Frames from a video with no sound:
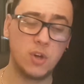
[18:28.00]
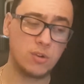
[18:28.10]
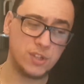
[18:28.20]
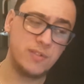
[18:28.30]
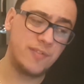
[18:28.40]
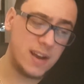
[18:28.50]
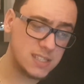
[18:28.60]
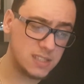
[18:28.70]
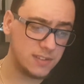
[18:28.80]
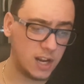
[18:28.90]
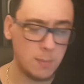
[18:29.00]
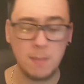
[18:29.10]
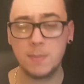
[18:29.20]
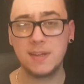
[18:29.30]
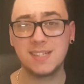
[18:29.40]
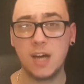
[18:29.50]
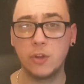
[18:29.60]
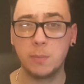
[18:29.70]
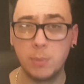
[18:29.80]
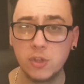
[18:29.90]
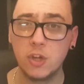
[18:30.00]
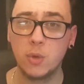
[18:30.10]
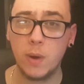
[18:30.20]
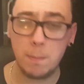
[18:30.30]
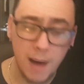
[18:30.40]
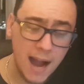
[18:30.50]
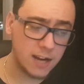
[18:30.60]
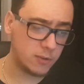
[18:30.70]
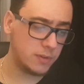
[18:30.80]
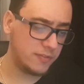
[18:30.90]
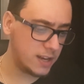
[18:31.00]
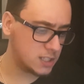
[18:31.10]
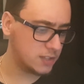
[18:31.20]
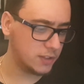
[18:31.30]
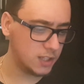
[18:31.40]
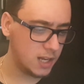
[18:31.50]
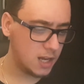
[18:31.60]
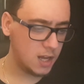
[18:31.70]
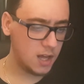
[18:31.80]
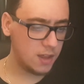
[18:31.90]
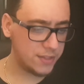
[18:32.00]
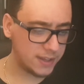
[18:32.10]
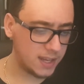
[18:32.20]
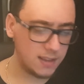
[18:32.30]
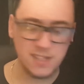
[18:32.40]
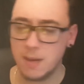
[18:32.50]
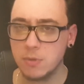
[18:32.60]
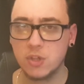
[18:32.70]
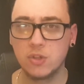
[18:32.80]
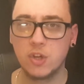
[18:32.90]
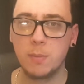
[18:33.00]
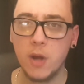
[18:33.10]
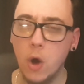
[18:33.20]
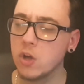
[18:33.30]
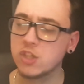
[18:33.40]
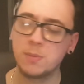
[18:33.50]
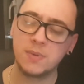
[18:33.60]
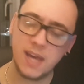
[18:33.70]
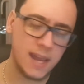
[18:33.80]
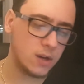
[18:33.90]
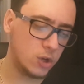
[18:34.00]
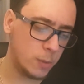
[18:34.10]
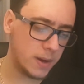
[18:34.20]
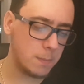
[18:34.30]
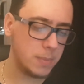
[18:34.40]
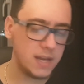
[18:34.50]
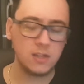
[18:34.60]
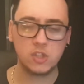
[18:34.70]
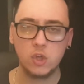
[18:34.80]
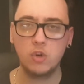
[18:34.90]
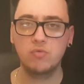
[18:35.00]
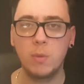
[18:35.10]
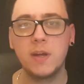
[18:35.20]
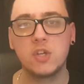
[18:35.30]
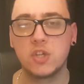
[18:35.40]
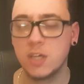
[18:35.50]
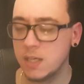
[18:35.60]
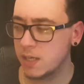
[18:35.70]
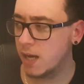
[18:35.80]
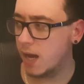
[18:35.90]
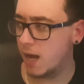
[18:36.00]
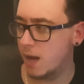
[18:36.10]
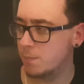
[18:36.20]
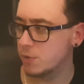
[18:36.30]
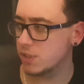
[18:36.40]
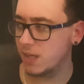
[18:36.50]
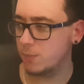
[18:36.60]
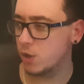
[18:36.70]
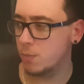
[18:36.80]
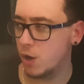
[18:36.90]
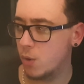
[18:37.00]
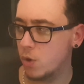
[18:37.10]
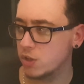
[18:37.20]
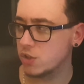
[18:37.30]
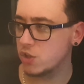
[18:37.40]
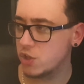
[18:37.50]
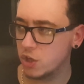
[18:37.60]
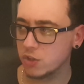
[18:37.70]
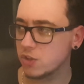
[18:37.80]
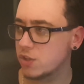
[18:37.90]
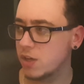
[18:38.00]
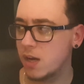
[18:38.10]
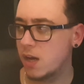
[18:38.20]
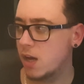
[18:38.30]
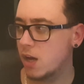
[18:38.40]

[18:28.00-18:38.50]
at the Doctor Who Festival. I remember being sat on the bus on the way back from the festival thinking this episode's going to be awesome, getting home and it being so rubbish. But Sleep No More was just